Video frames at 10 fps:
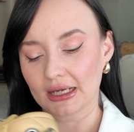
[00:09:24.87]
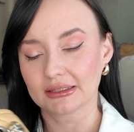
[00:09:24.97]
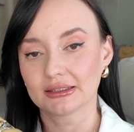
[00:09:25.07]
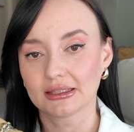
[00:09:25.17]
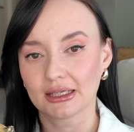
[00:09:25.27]

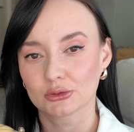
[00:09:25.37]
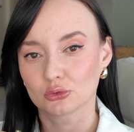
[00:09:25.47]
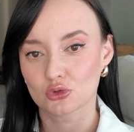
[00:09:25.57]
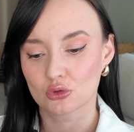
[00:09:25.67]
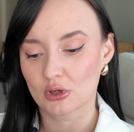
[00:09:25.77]
idea
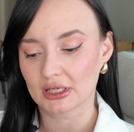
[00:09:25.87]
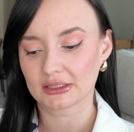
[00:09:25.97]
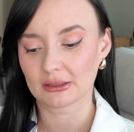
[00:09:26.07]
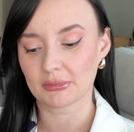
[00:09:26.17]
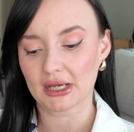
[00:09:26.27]
to try
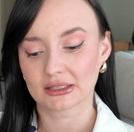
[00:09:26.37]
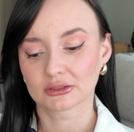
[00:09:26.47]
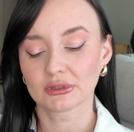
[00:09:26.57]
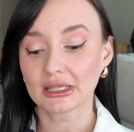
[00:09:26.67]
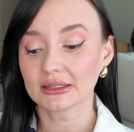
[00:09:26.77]
in the back.
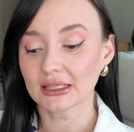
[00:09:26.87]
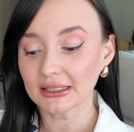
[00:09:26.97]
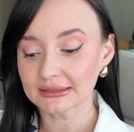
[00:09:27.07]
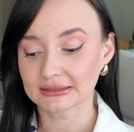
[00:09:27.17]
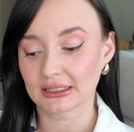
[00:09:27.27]
So yeah, it
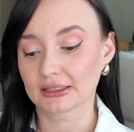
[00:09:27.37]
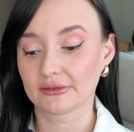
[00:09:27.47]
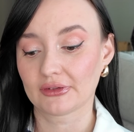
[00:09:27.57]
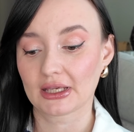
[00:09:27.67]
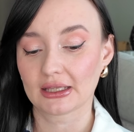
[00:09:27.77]
is
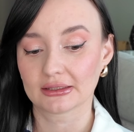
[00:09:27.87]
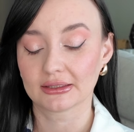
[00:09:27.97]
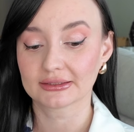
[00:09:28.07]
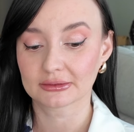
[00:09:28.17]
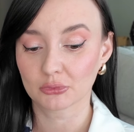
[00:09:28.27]

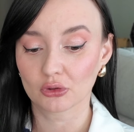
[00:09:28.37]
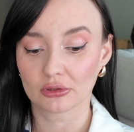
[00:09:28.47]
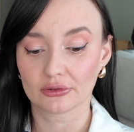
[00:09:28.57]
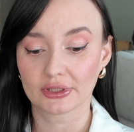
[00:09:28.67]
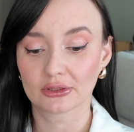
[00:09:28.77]
significantly
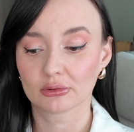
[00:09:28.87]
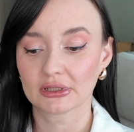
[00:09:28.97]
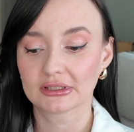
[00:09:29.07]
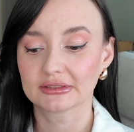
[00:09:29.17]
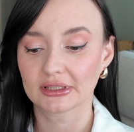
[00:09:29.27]
smaller than
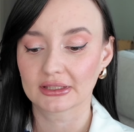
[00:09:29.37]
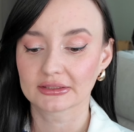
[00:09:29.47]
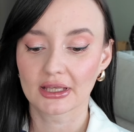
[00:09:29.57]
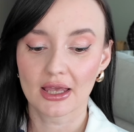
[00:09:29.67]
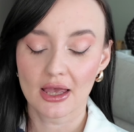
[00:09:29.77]

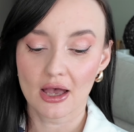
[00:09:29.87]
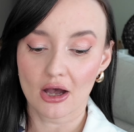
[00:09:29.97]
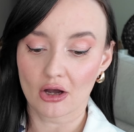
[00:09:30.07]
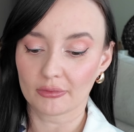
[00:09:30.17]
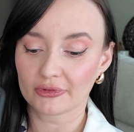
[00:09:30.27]
26,
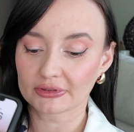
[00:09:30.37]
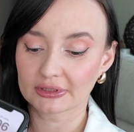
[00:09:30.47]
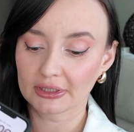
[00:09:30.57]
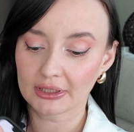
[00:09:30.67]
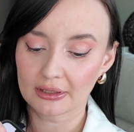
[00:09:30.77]

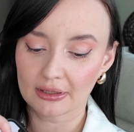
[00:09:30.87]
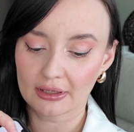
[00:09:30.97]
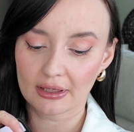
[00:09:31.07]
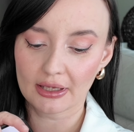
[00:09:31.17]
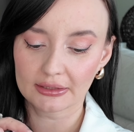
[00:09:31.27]
obviously.
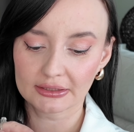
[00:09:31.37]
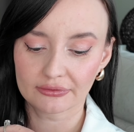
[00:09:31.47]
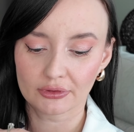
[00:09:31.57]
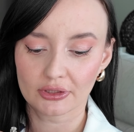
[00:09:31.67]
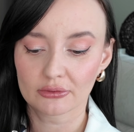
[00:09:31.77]
And
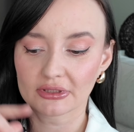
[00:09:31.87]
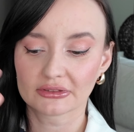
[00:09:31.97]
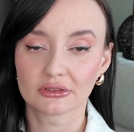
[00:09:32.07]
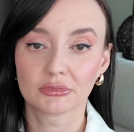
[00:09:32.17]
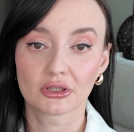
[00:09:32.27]
it's for a
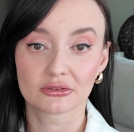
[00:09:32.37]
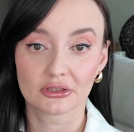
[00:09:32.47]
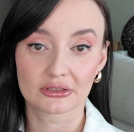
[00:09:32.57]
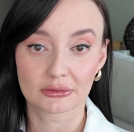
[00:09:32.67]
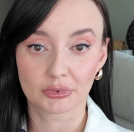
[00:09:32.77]
reason, because
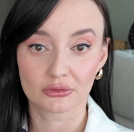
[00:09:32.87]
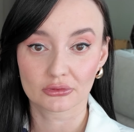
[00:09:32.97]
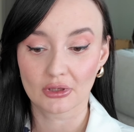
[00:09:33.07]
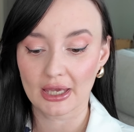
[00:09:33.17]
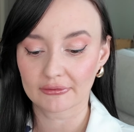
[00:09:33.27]
they're supposed
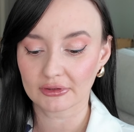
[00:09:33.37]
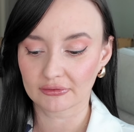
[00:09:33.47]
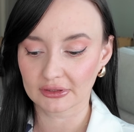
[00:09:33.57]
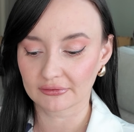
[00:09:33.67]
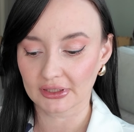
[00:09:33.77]
to have
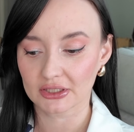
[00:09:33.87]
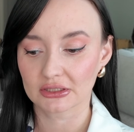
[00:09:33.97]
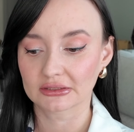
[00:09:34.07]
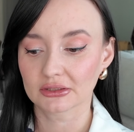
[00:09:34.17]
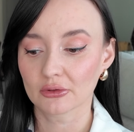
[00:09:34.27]
different
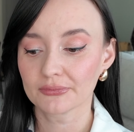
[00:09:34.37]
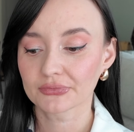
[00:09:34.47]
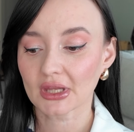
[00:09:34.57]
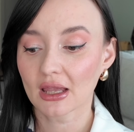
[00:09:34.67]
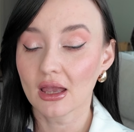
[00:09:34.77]
functions. So,
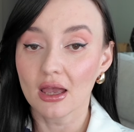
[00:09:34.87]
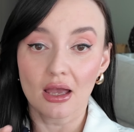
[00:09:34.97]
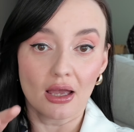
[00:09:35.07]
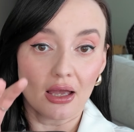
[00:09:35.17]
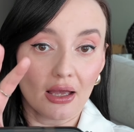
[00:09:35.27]

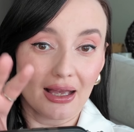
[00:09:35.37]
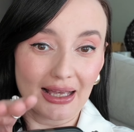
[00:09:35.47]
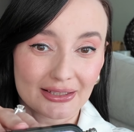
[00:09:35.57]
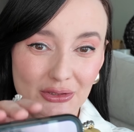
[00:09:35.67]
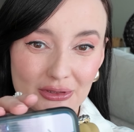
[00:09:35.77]

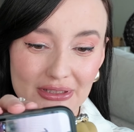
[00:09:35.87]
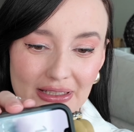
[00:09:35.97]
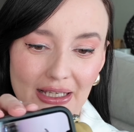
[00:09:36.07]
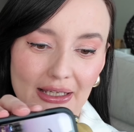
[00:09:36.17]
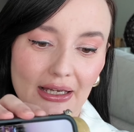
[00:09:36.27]
as you
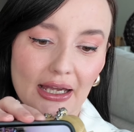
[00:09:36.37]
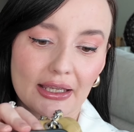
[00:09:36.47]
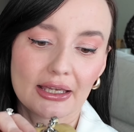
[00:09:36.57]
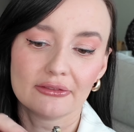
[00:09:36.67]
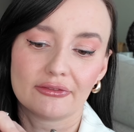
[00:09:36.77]
see, I
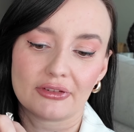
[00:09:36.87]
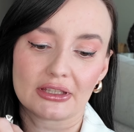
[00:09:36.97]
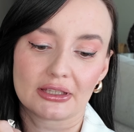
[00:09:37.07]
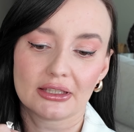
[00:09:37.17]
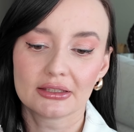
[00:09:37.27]
can
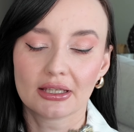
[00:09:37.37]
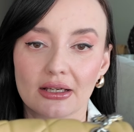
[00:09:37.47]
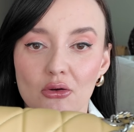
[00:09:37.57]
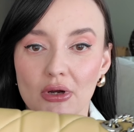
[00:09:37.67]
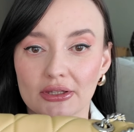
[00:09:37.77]
fit it
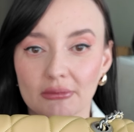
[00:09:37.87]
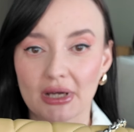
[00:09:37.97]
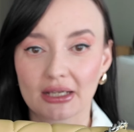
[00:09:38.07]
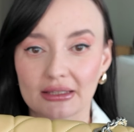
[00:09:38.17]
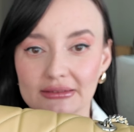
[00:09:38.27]
when the
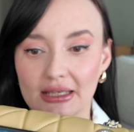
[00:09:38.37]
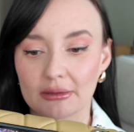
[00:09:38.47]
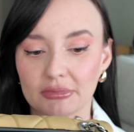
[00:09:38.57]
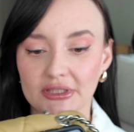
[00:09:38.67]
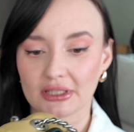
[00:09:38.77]
bag is
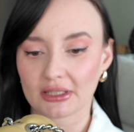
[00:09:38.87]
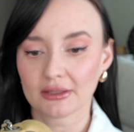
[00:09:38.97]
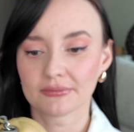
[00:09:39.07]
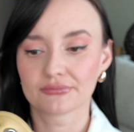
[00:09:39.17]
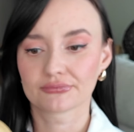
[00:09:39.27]

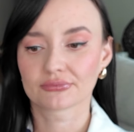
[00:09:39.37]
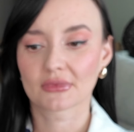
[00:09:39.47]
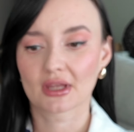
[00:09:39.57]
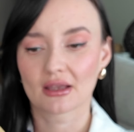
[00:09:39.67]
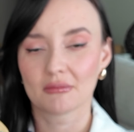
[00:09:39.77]
empty,
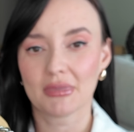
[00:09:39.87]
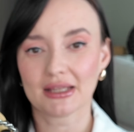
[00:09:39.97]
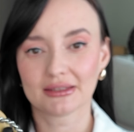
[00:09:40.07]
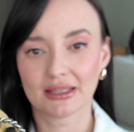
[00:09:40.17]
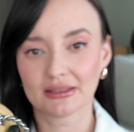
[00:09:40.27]

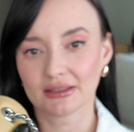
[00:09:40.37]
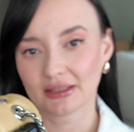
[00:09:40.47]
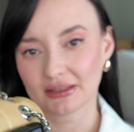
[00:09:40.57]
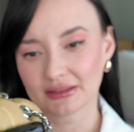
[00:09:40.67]
but then